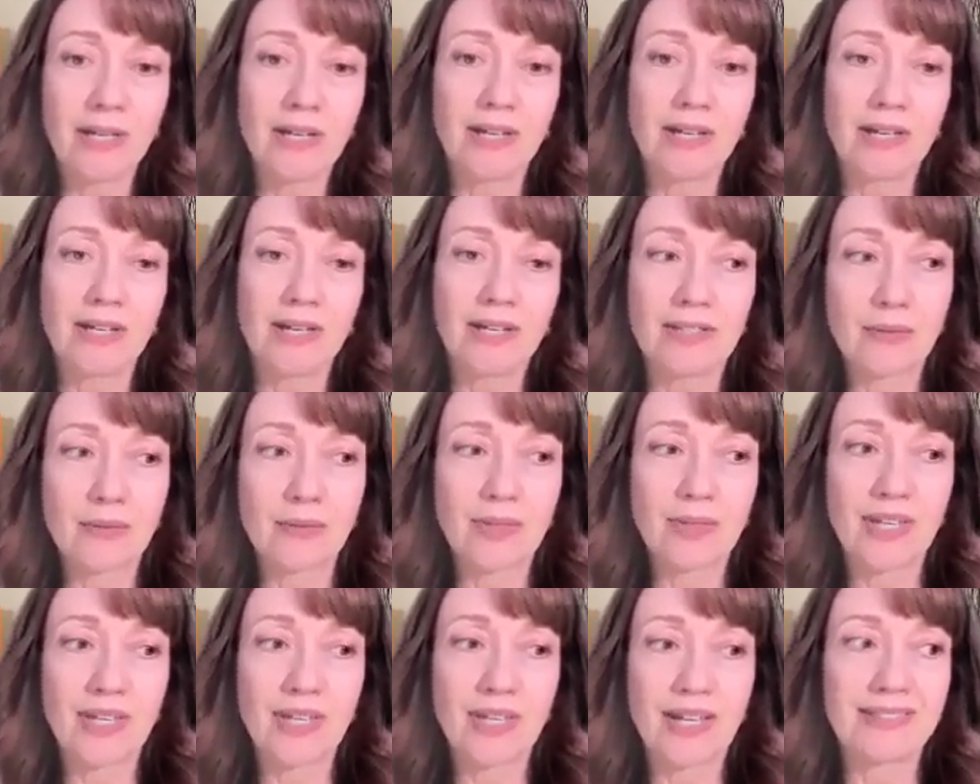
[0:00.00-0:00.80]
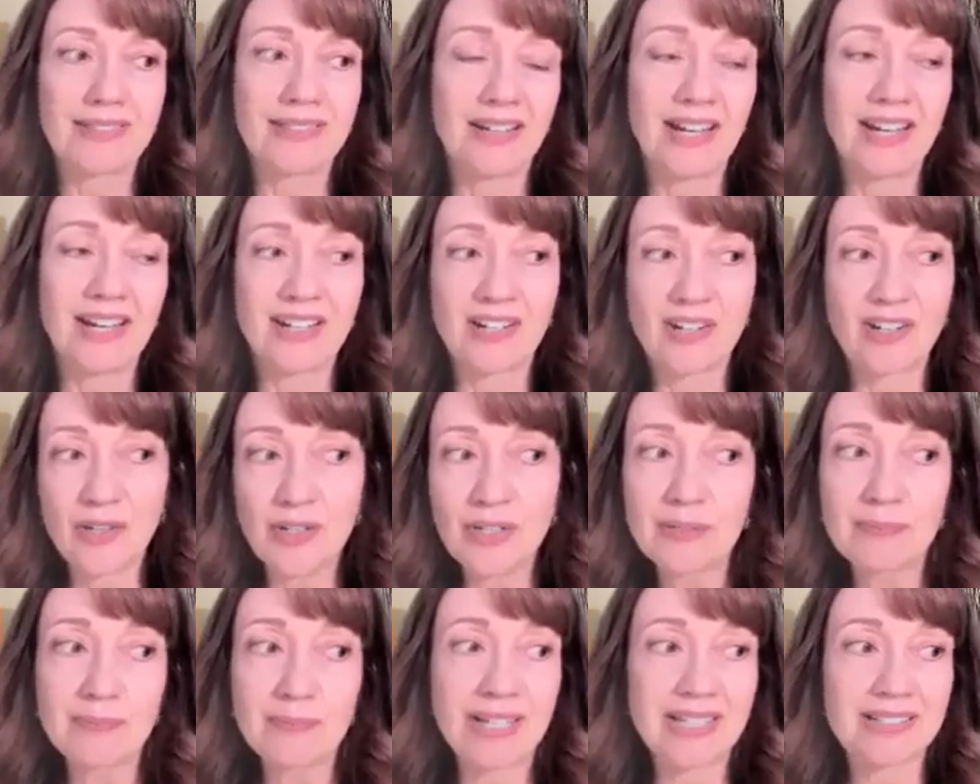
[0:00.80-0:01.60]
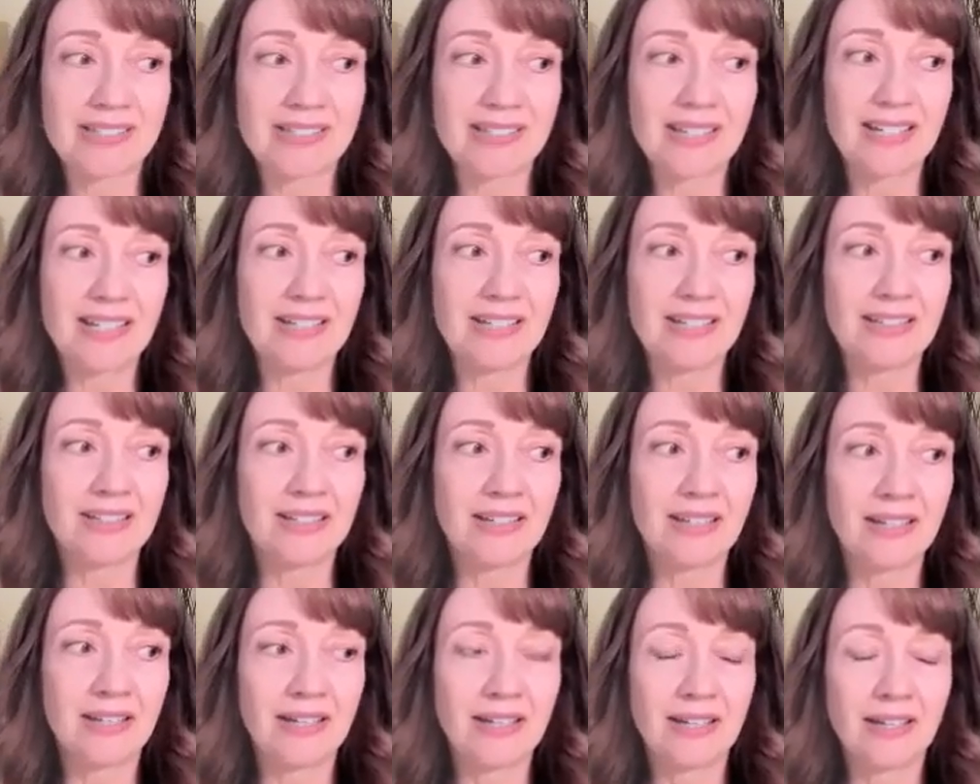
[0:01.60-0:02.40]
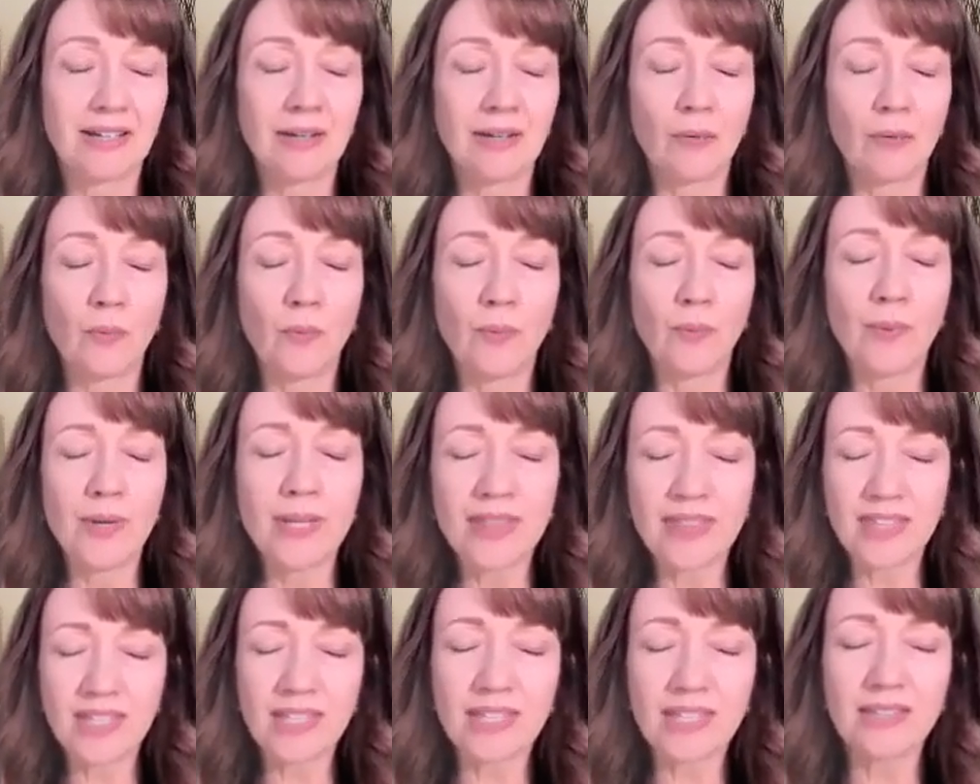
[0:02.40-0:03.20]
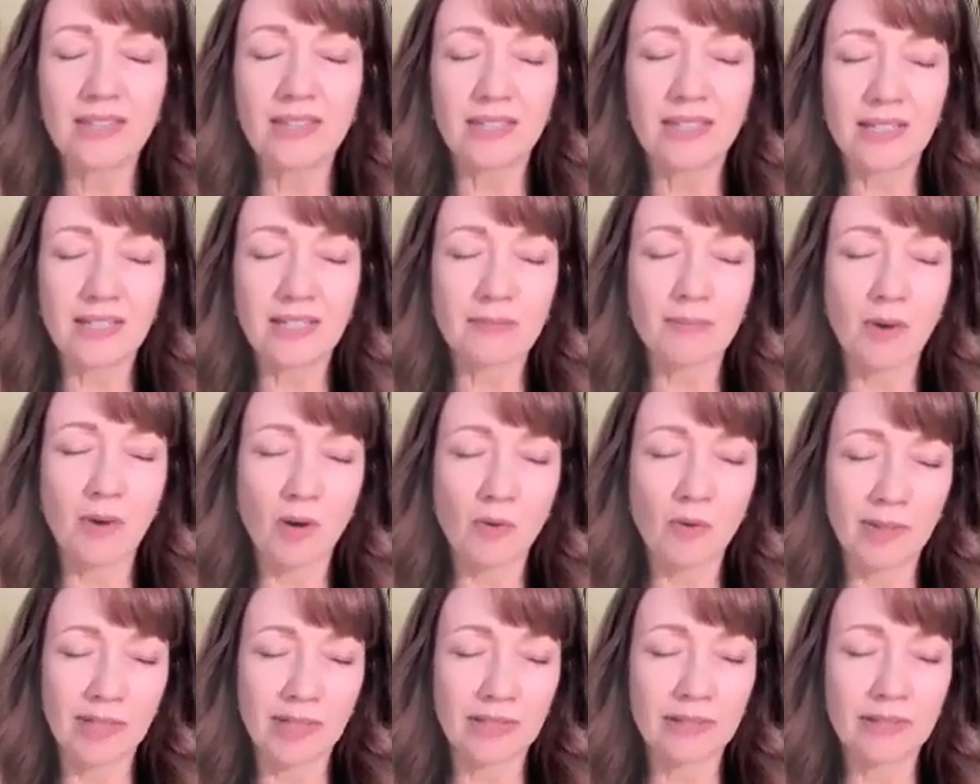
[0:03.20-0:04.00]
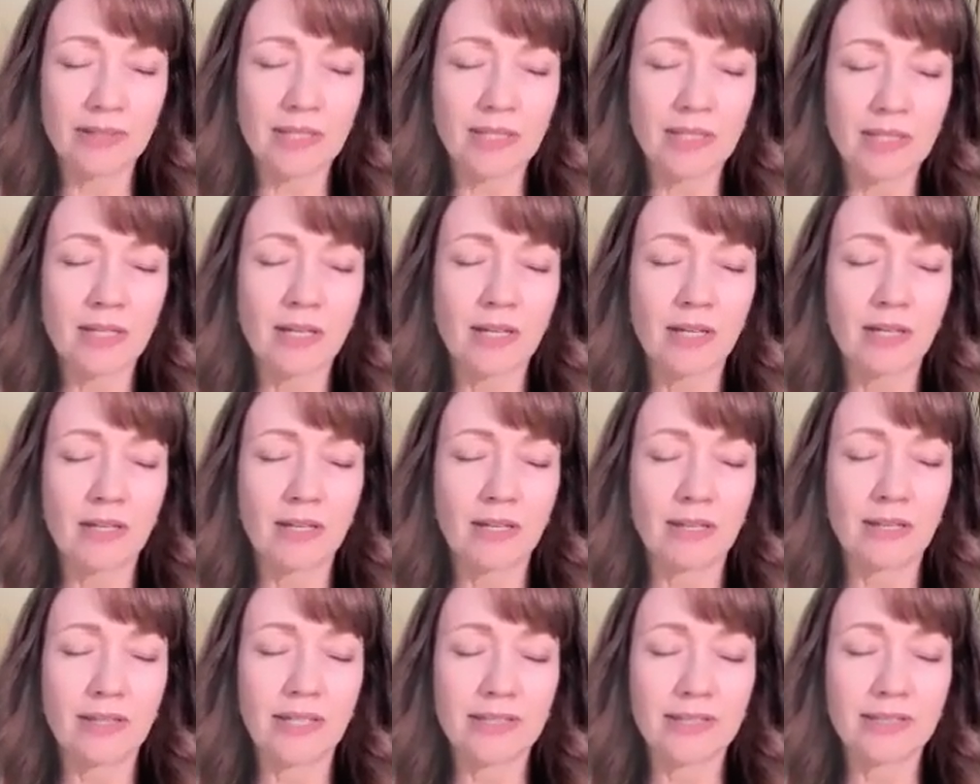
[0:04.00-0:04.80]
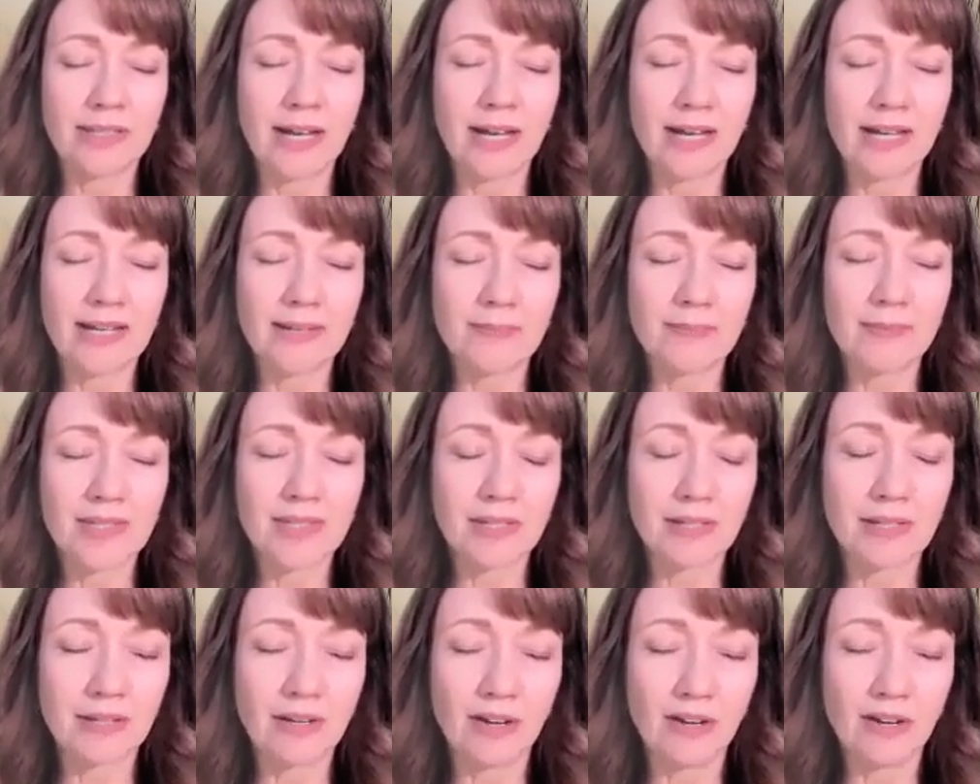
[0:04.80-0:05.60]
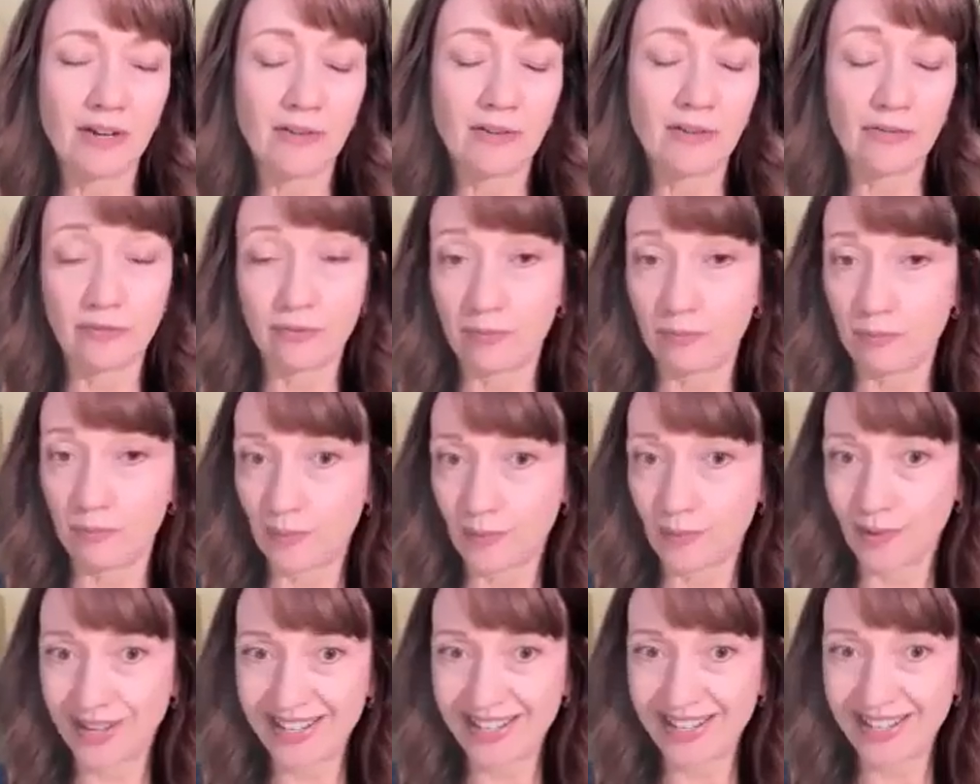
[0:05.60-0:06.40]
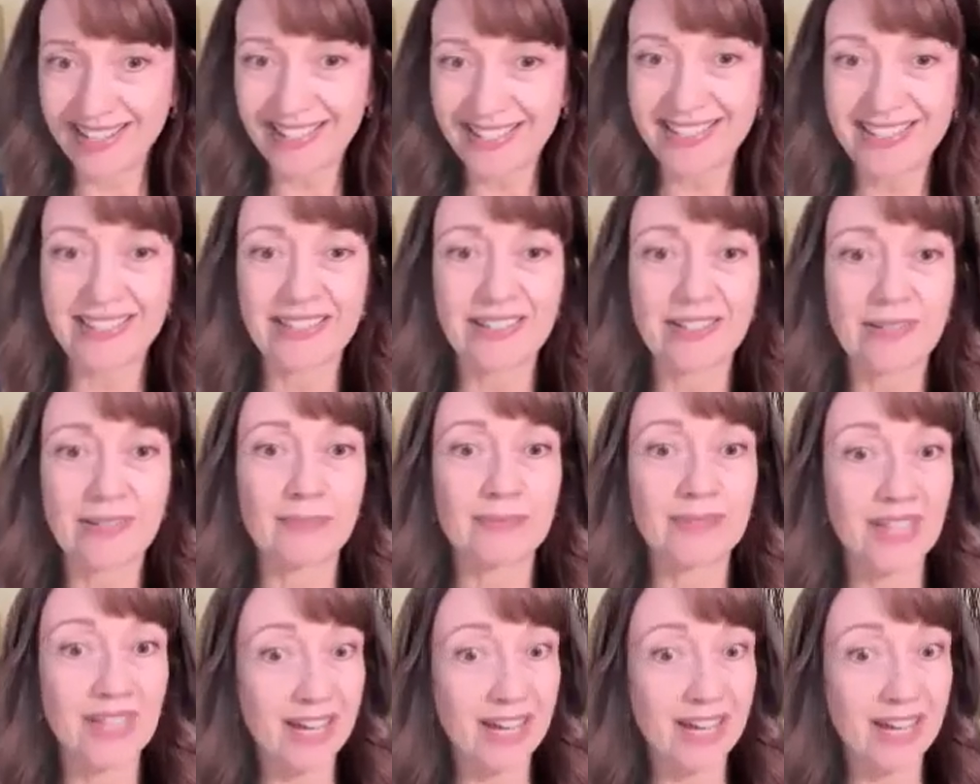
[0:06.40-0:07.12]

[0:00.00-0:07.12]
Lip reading: so that I could maintain within these moments the times of breaks, the